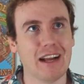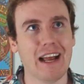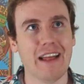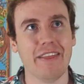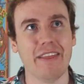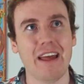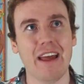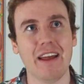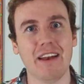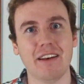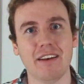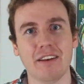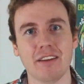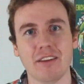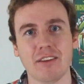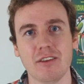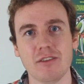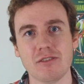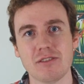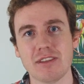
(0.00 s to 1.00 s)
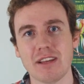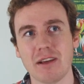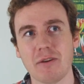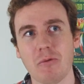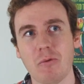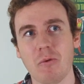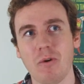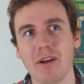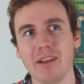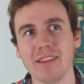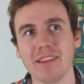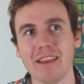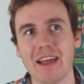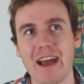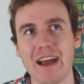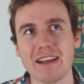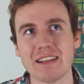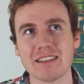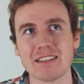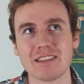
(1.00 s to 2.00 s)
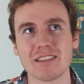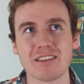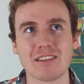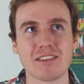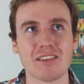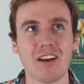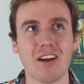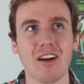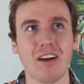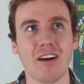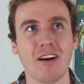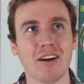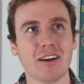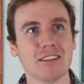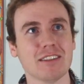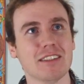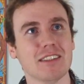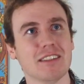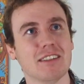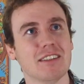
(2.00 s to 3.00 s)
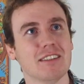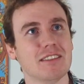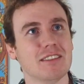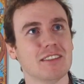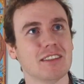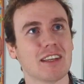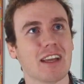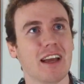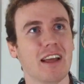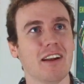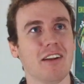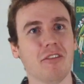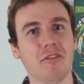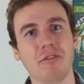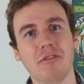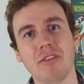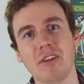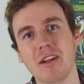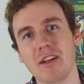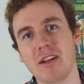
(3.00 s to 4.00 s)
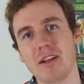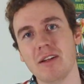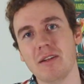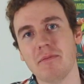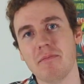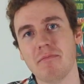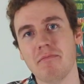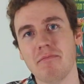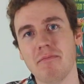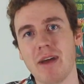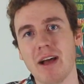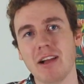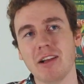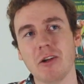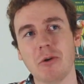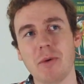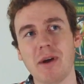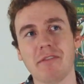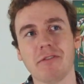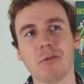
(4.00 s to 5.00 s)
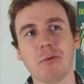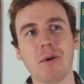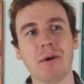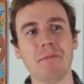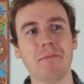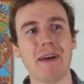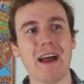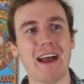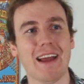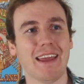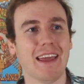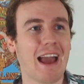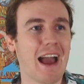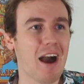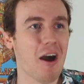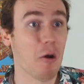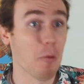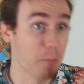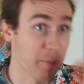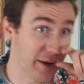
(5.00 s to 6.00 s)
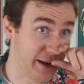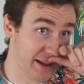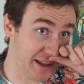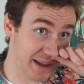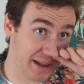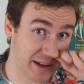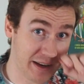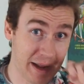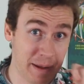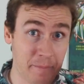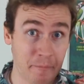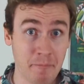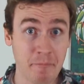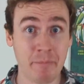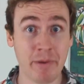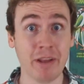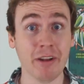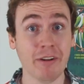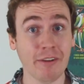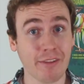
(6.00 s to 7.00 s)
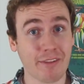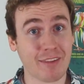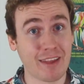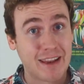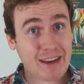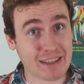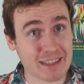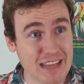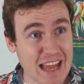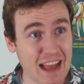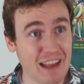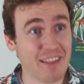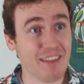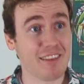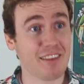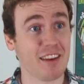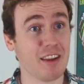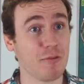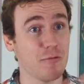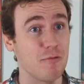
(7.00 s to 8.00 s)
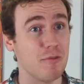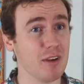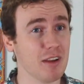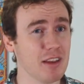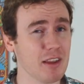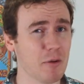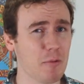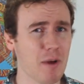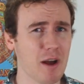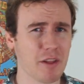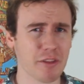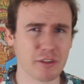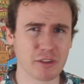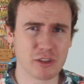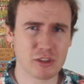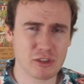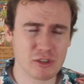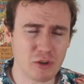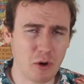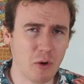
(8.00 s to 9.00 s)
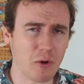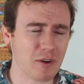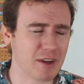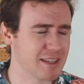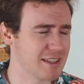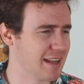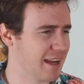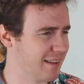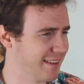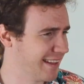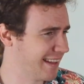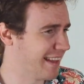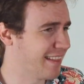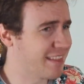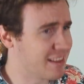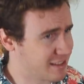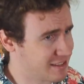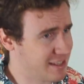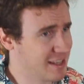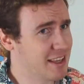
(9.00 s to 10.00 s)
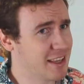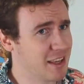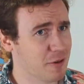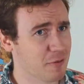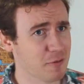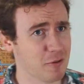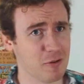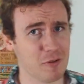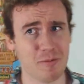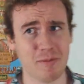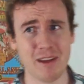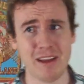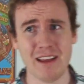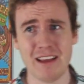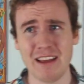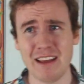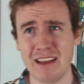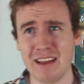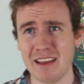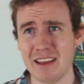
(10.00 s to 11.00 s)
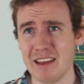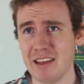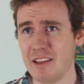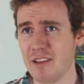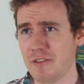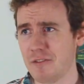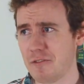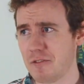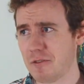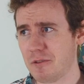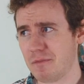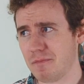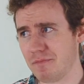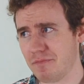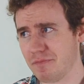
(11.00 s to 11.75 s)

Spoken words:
and then you sing one last song to kind of mellow everyone back out. But it builds that intensity really well. The storytelling in the Tiki Room is,